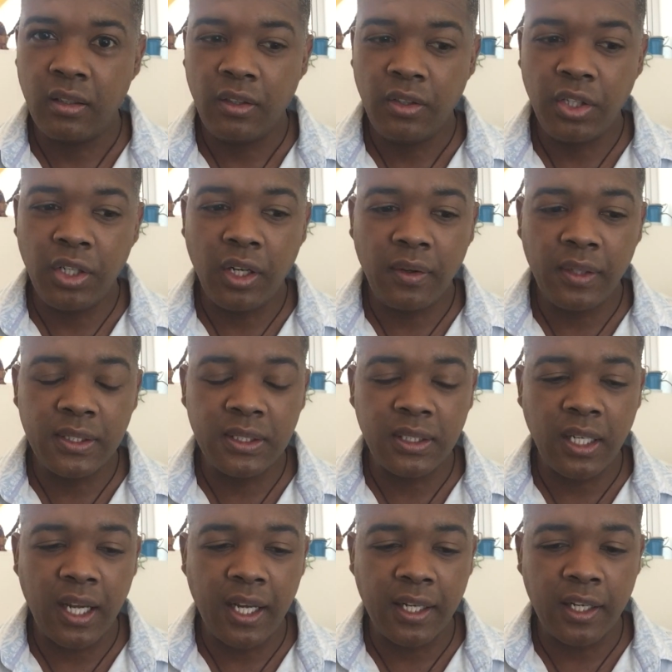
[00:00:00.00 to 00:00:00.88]
You know,
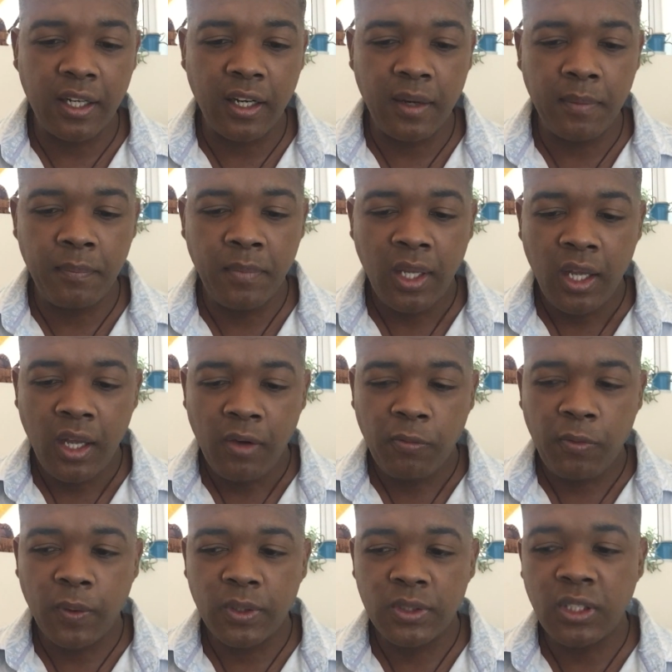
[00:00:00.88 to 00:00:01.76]
it's like,
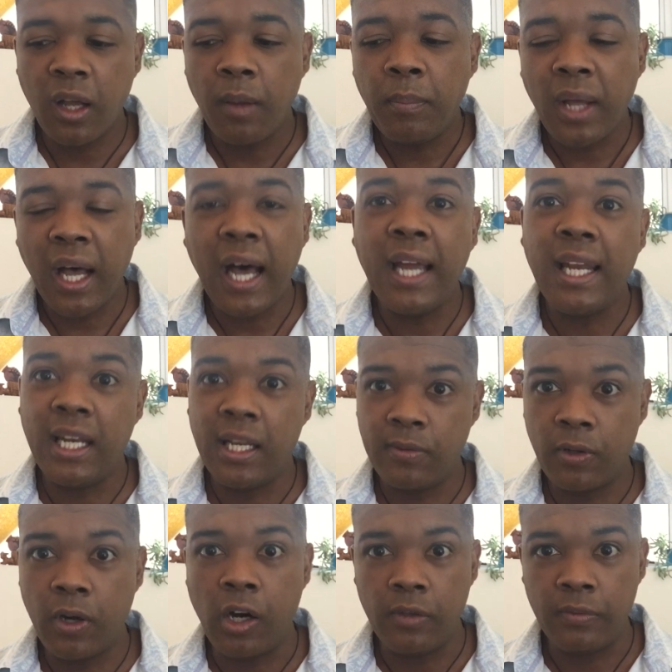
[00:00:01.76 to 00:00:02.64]
for example, I
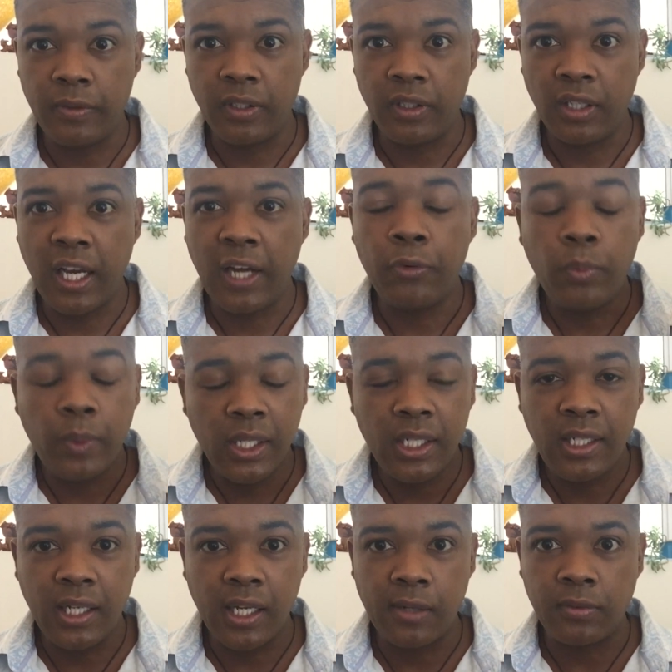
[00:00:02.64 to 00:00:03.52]
love coffee. I
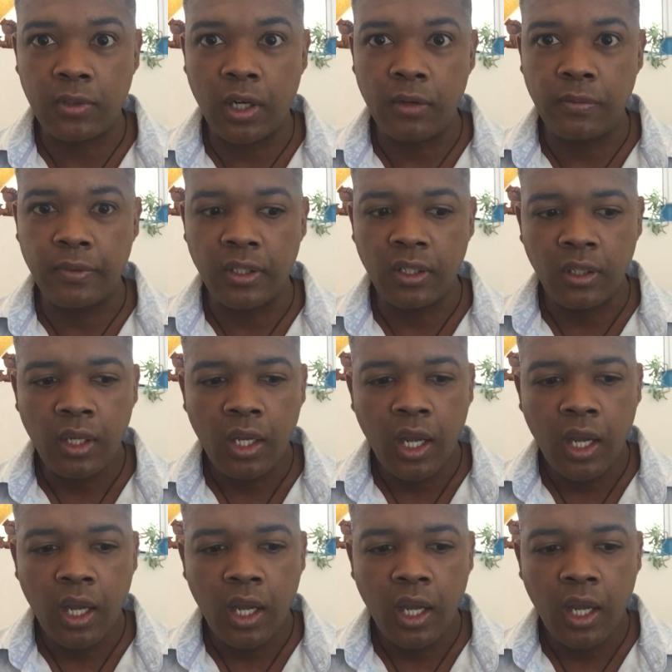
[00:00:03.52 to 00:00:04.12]
really love coffee.